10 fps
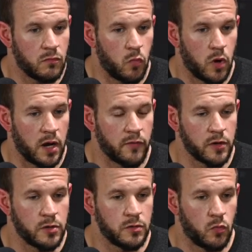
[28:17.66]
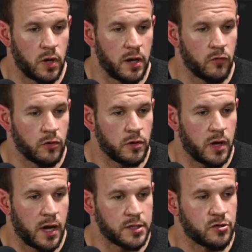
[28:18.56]
whenever
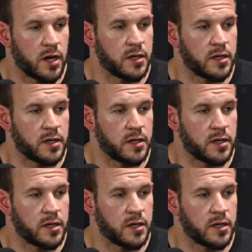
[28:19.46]
I try